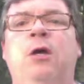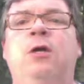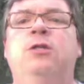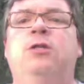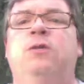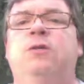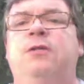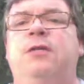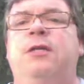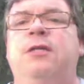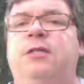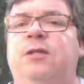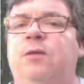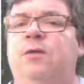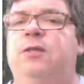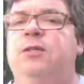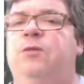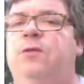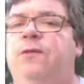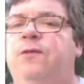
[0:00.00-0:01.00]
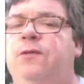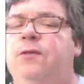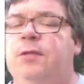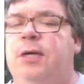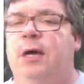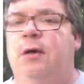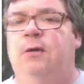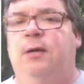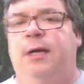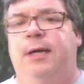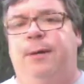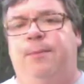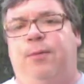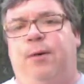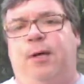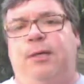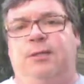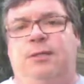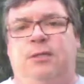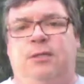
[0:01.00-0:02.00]
So essentially what this reverse outlining
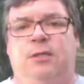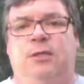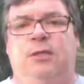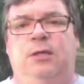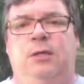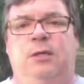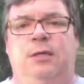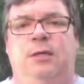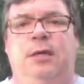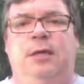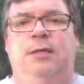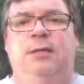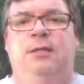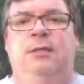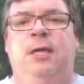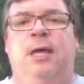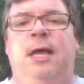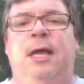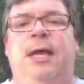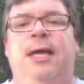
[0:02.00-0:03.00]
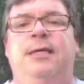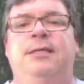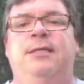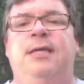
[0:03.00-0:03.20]
process does is